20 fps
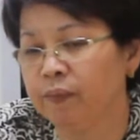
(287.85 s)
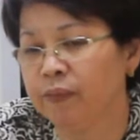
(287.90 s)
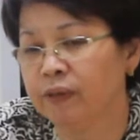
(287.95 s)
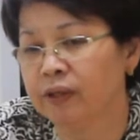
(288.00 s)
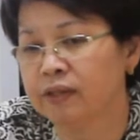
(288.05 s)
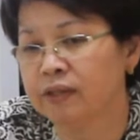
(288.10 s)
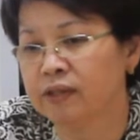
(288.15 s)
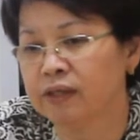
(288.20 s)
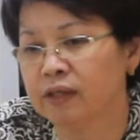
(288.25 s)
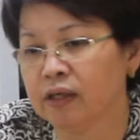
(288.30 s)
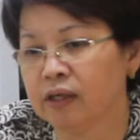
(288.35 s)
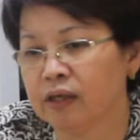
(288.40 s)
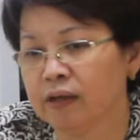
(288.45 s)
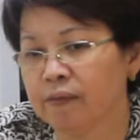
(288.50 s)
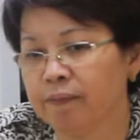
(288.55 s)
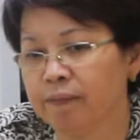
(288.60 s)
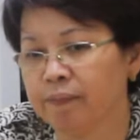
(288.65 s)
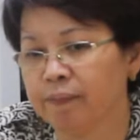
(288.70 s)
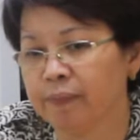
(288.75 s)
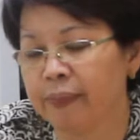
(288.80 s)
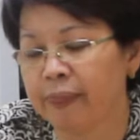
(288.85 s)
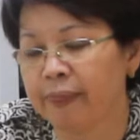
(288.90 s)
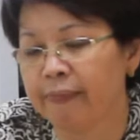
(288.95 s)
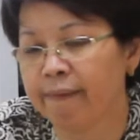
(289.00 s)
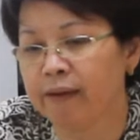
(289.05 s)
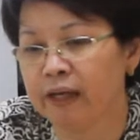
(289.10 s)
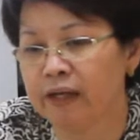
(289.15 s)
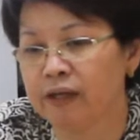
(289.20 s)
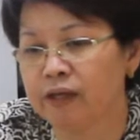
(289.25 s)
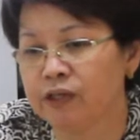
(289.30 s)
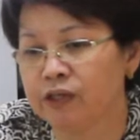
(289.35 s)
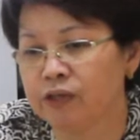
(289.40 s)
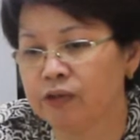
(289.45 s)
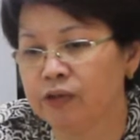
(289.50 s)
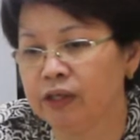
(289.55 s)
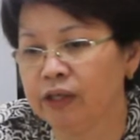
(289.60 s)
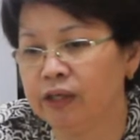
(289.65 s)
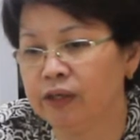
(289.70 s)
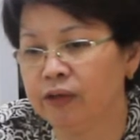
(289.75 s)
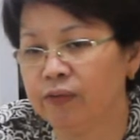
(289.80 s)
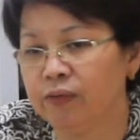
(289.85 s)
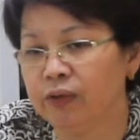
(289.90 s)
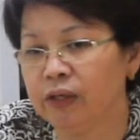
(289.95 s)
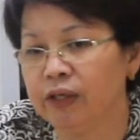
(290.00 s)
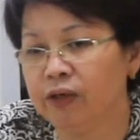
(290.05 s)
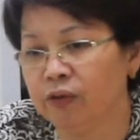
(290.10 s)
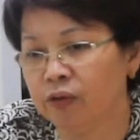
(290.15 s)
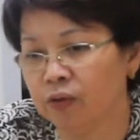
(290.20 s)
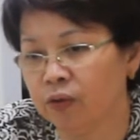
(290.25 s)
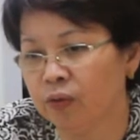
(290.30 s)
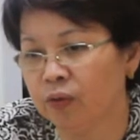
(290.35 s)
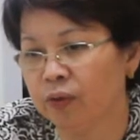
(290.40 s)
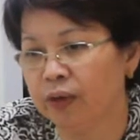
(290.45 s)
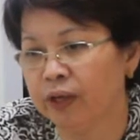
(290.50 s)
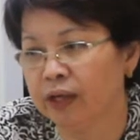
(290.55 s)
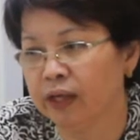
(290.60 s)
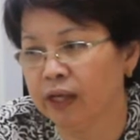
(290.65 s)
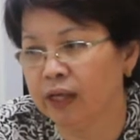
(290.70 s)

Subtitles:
this industry here really growing.